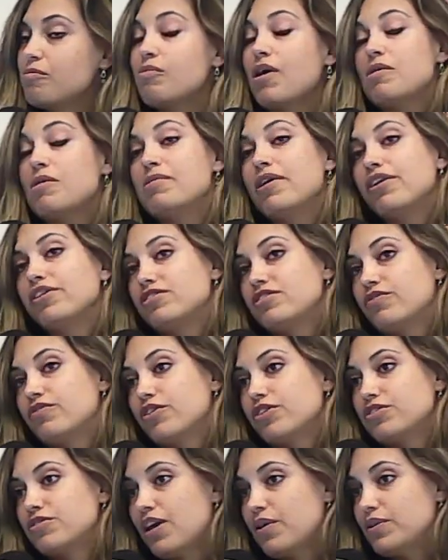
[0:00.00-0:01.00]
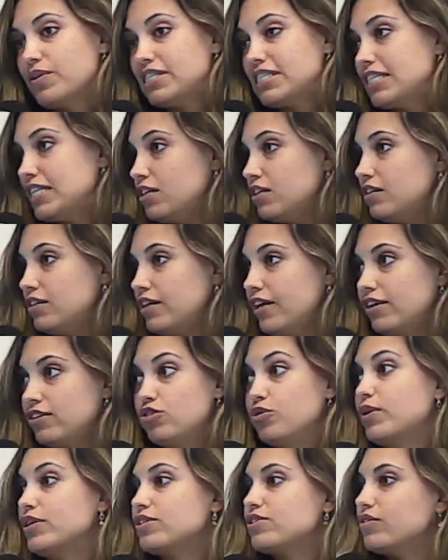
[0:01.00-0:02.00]
My parents divorced when I was little, like
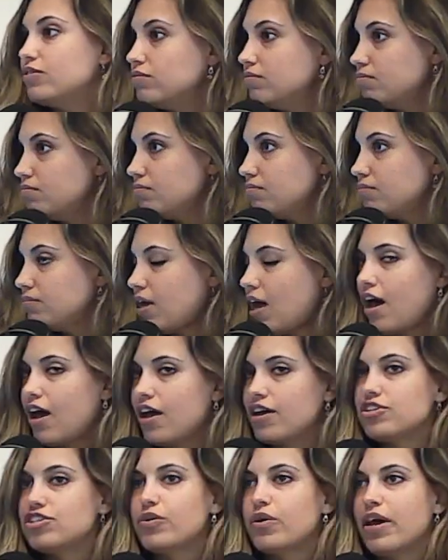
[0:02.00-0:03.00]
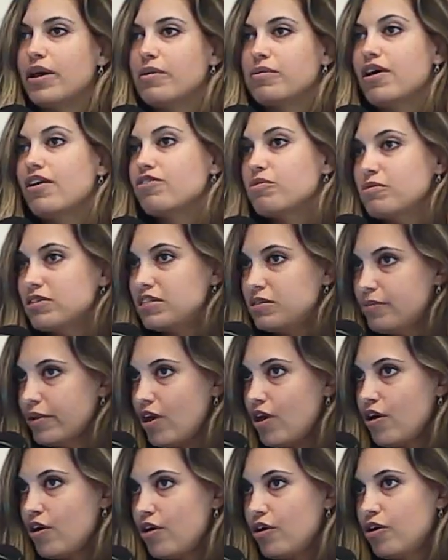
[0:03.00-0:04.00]
two weeks old. Oh. Uh, so I come from a split
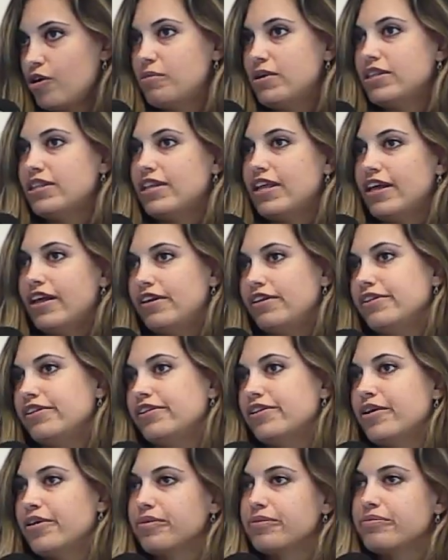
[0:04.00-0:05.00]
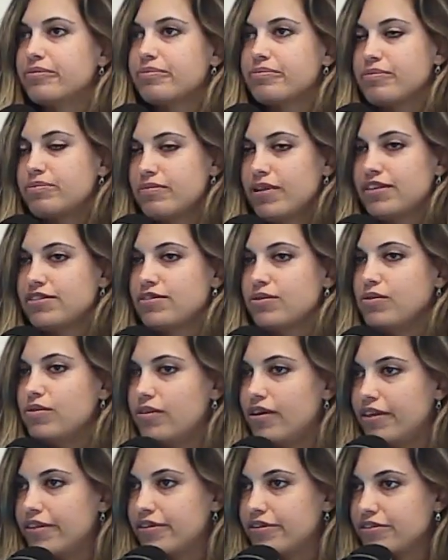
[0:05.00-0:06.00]
home, and then you know that's a whole
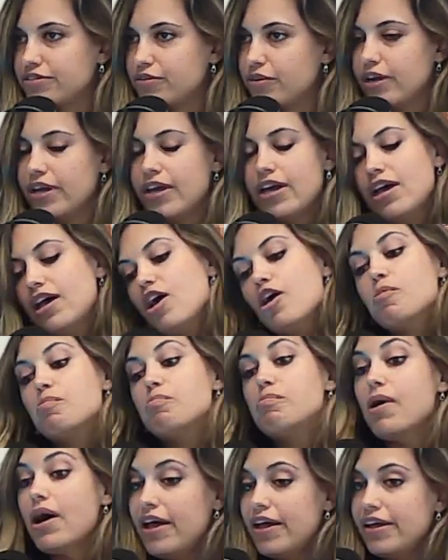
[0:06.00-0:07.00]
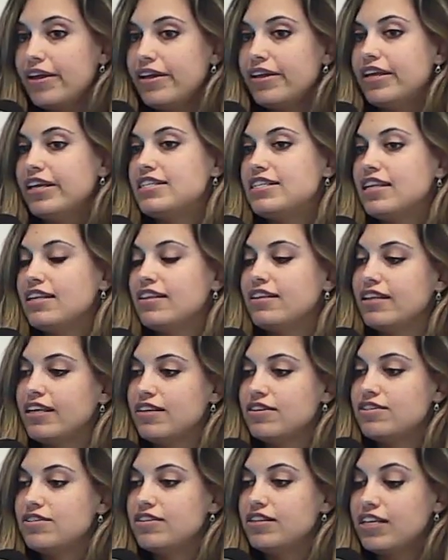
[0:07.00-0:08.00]
other story. But it did
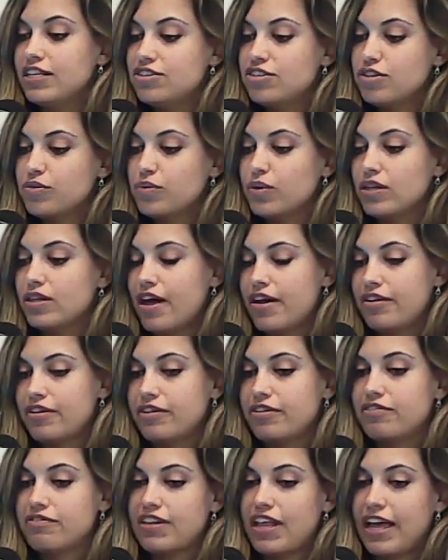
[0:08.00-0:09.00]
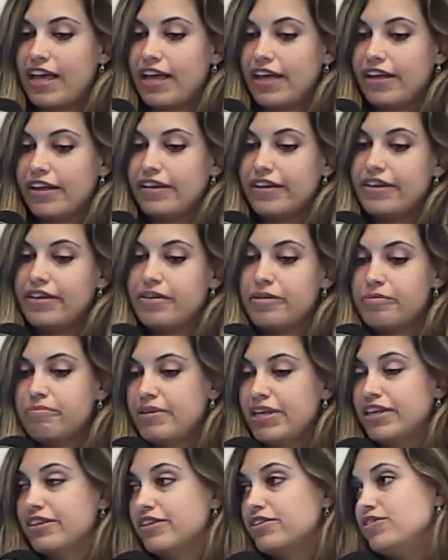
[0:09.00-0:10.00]
lead lead to a lot of like
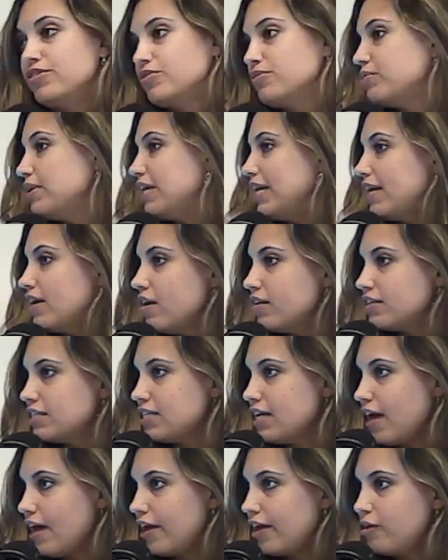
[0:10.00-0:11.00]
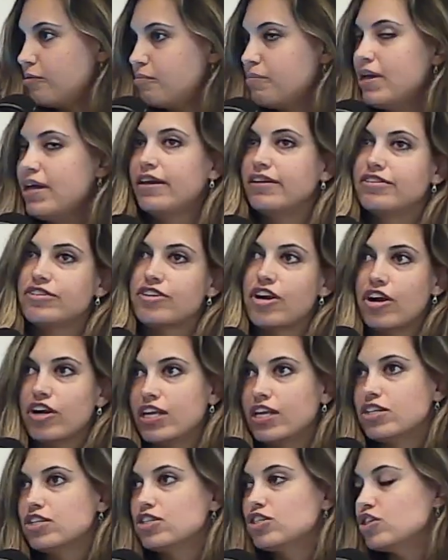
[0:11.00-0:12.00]
being the new kid all the time,
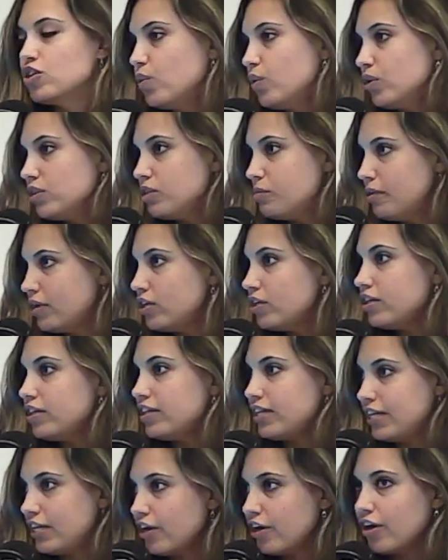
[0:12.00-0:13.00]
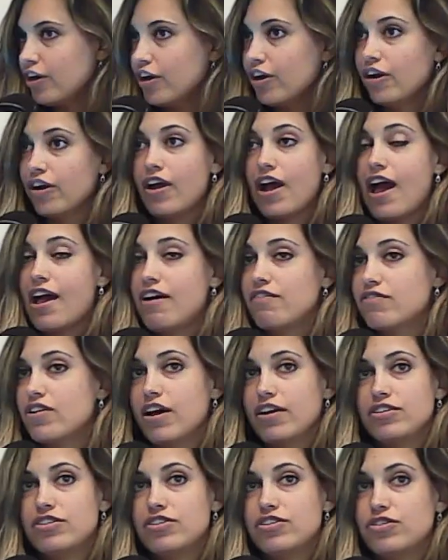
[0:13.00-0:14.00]
starting school in the middle of the year. I've
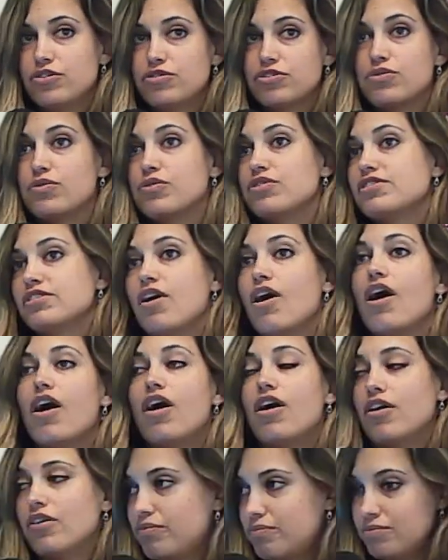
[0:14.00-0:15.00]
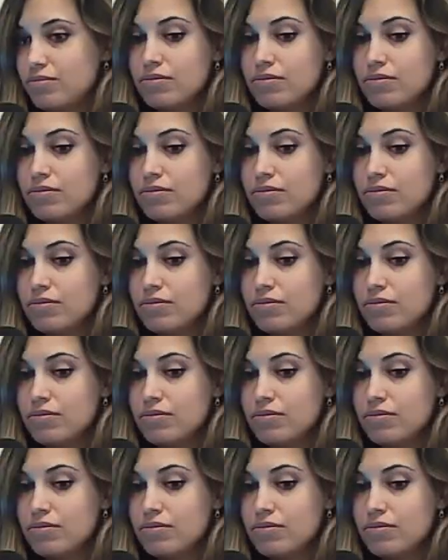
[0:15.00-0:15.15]
gone to schools in all